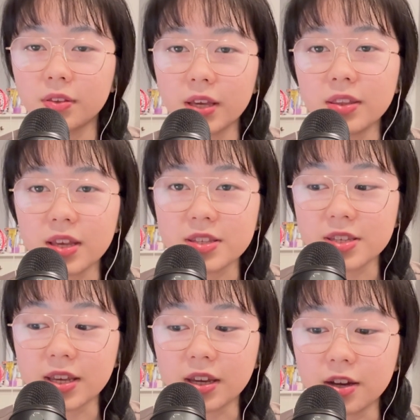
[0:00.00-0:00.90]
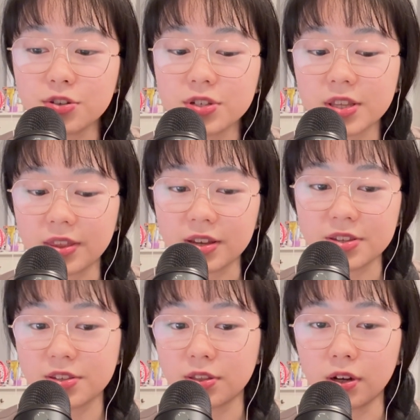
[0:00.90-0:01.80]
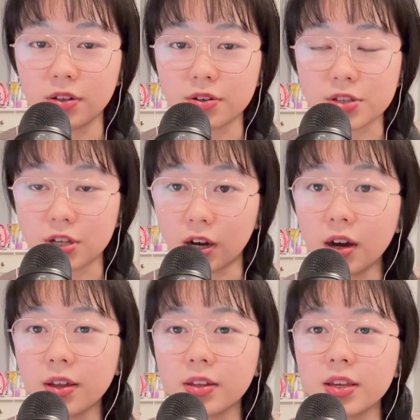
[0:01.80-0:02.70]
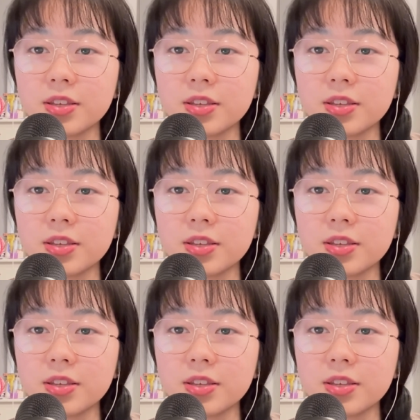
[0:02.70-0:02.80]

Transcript: then that's like hundreds of thousands of dollars gone.